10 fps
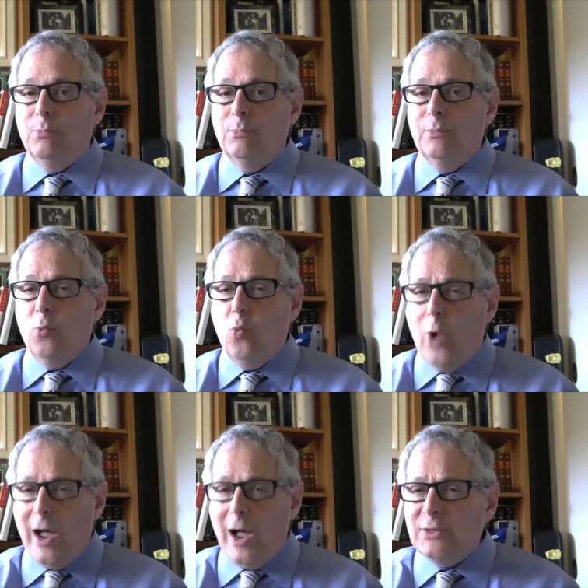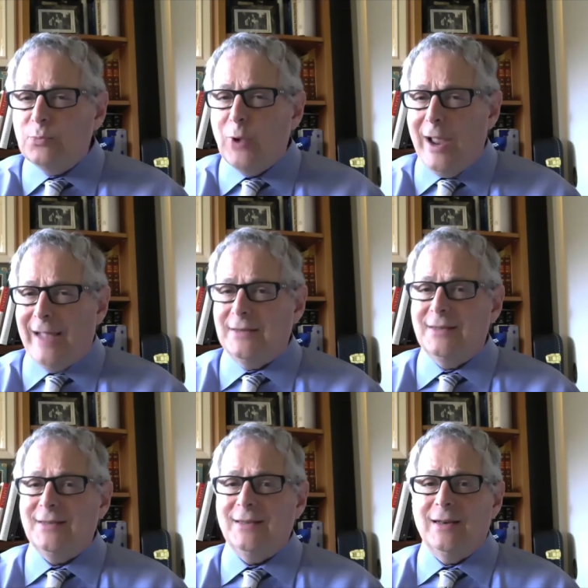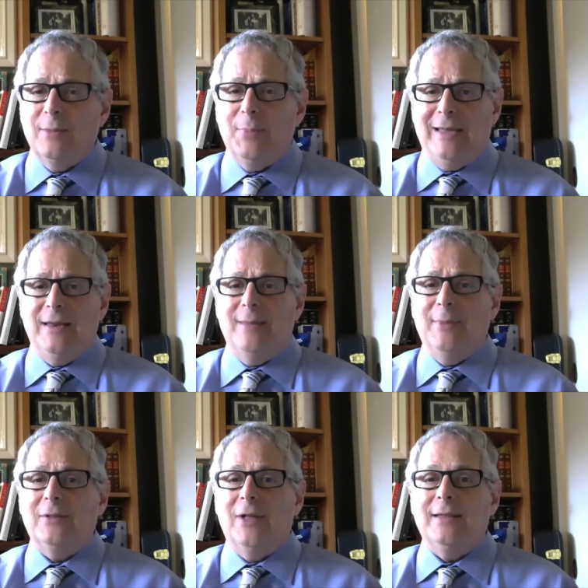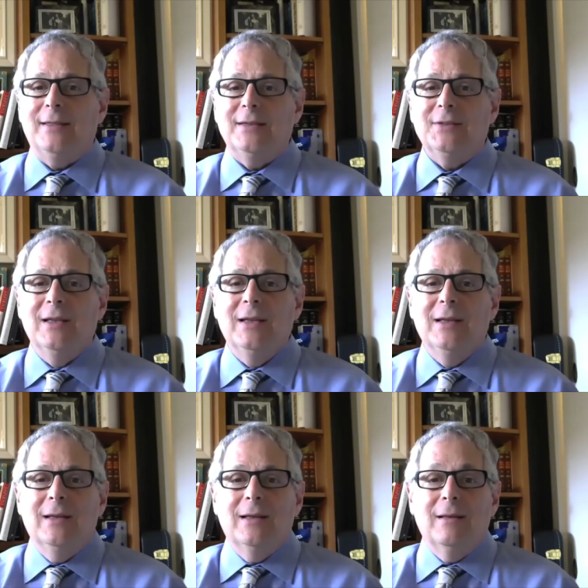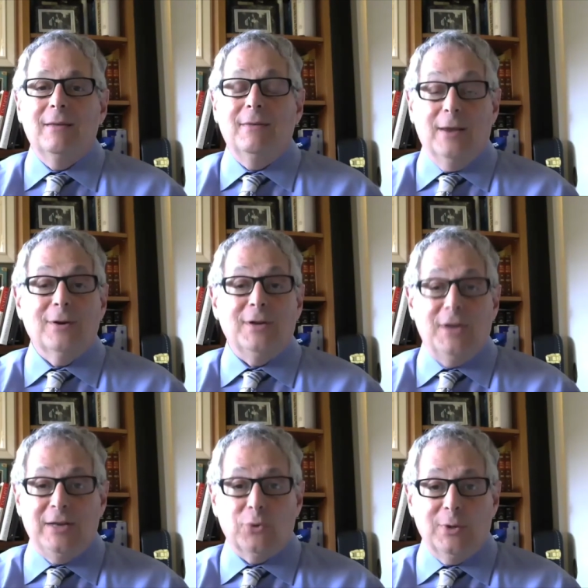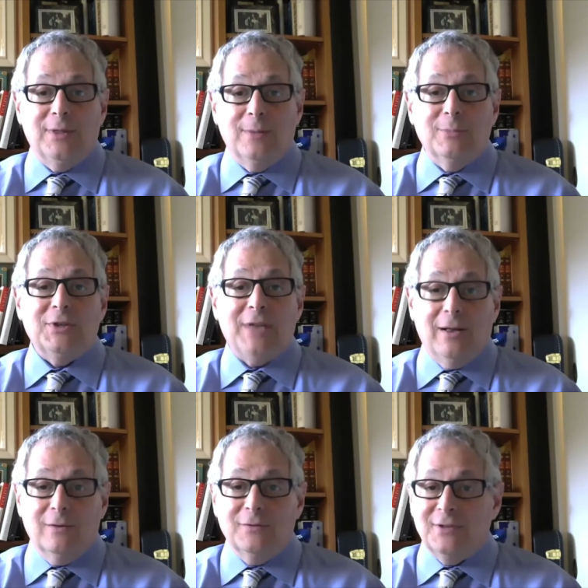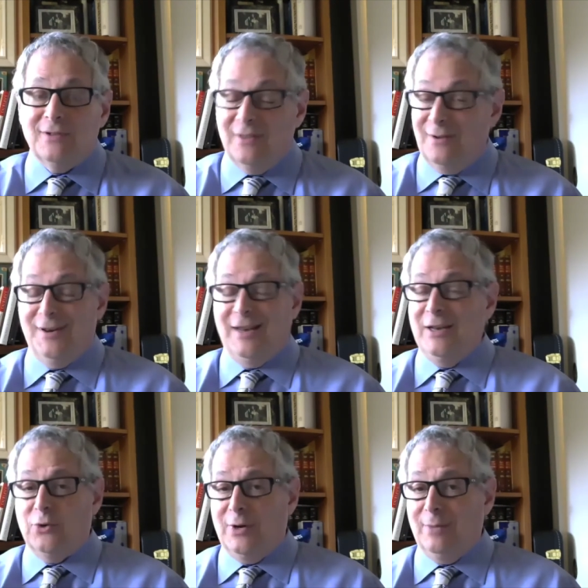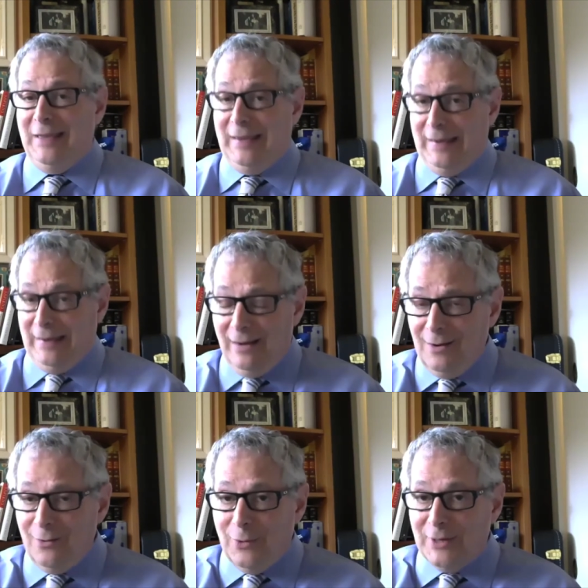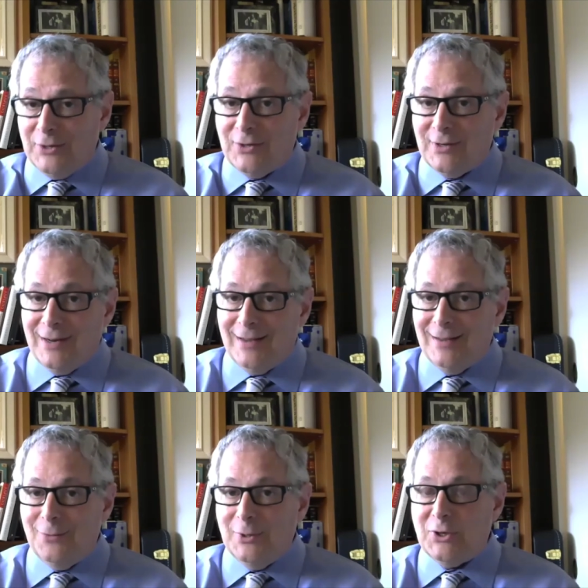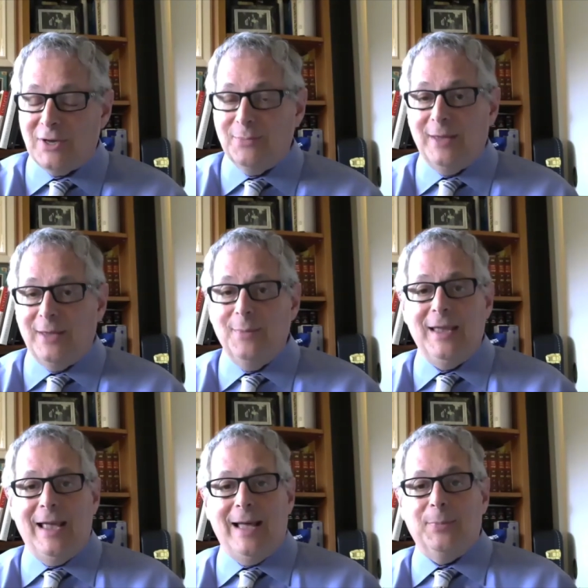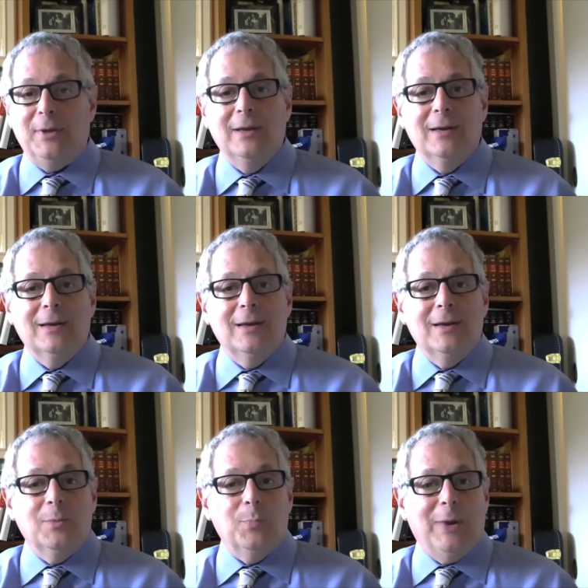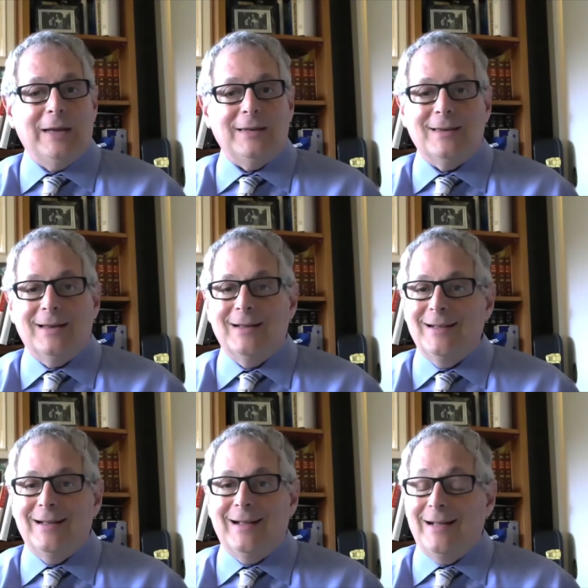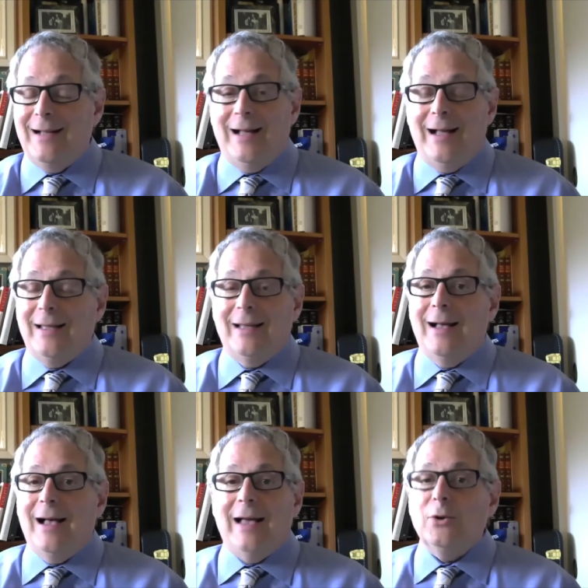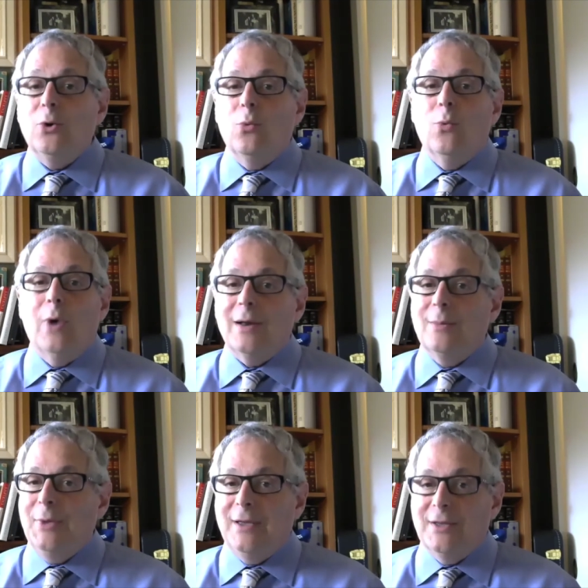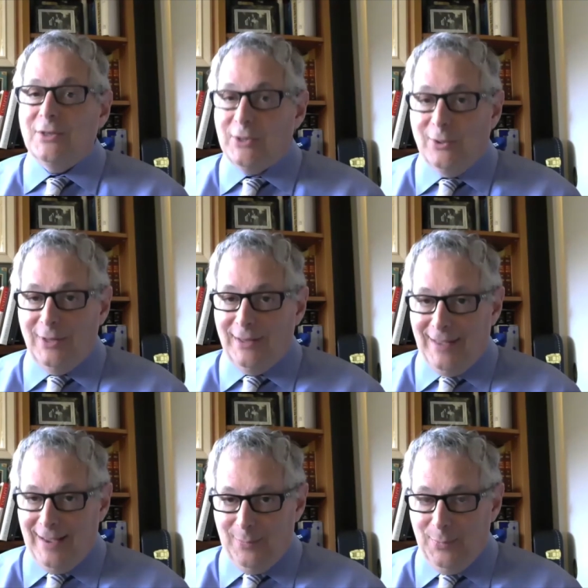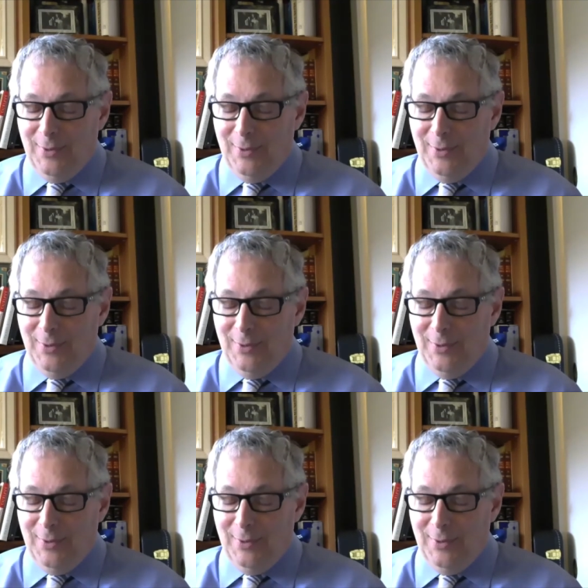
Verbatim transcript: wise practice in a pandemic like this, they're endangering themselves and they're endangering me, which doesn't make me happy. But I don't want to be consoling them